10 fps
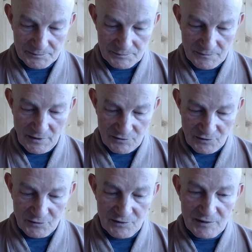
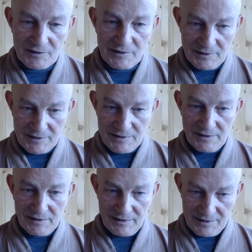So
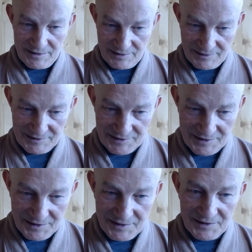the
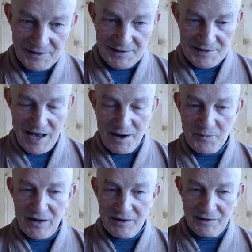
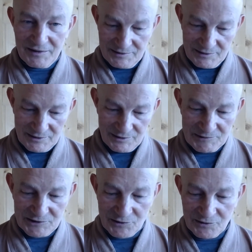Yama,
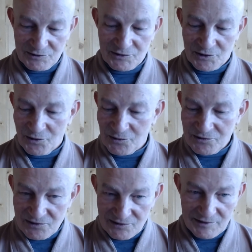which
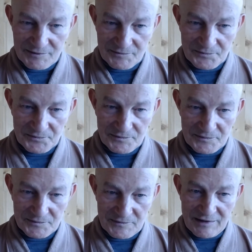controls
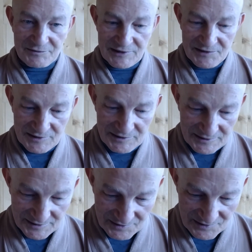everything
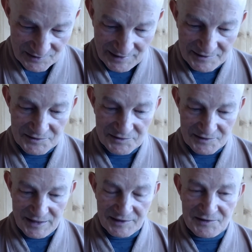inside the
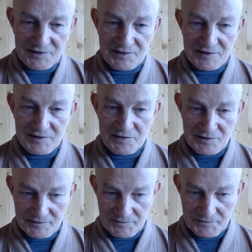existence,
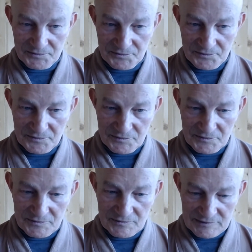
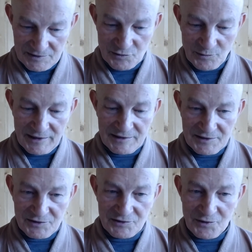that's why
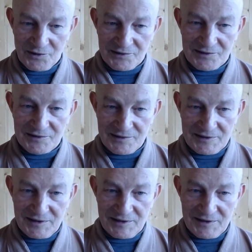he's called the